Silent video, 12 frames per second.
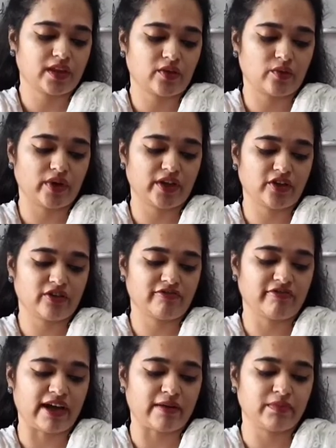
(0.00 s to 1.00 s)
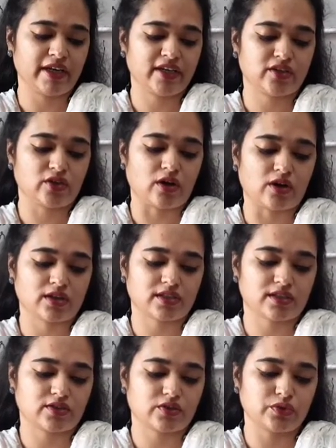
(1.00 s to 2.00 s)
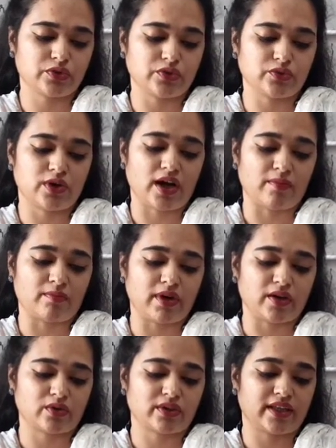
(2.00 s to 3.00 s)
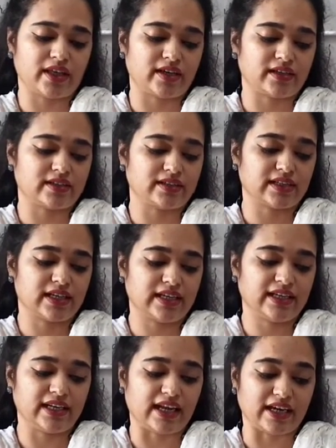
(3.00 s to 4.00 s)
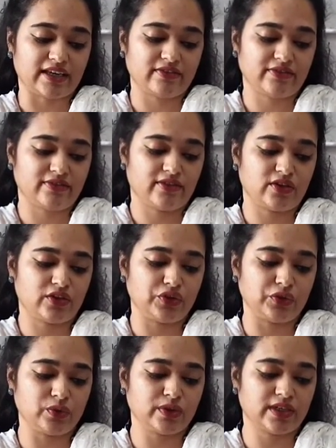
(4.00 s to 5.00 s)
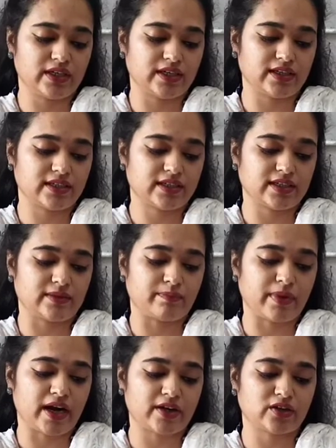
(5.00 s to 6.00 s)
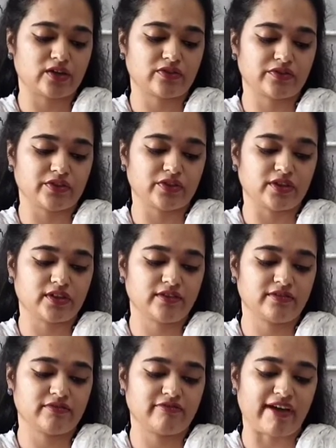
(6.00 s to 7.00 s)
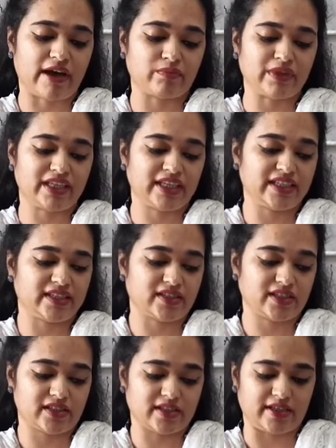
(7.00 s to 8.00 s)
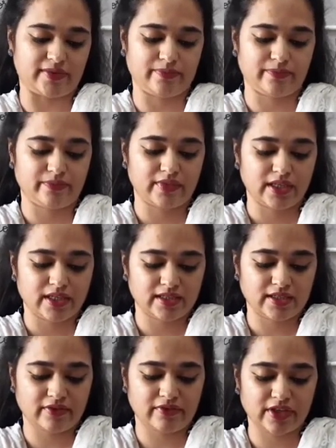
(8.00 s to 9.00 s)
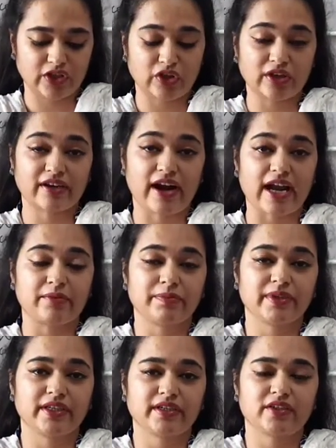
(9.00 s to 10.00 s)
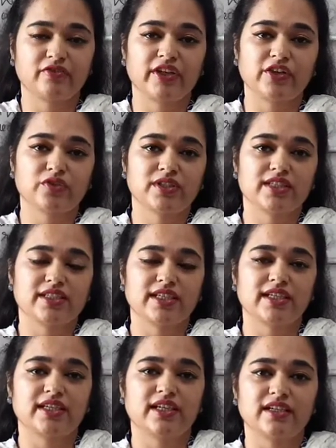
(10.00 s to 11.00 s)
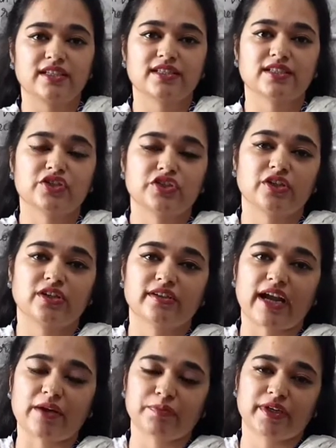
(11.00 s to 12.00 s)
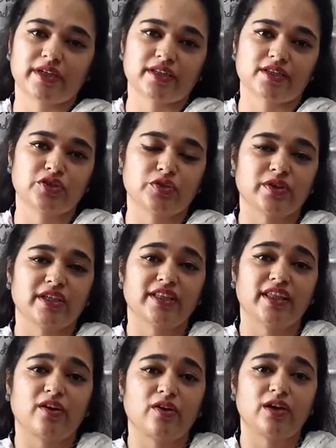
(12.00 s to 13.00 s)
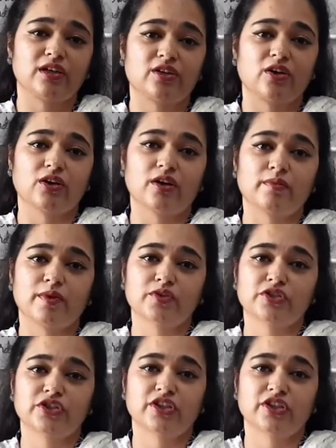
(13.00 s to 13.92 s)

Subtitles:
your family talked to you about their early life, you learned a part of your family history. See, when you sit and listen to your grandparents' story, they all talk about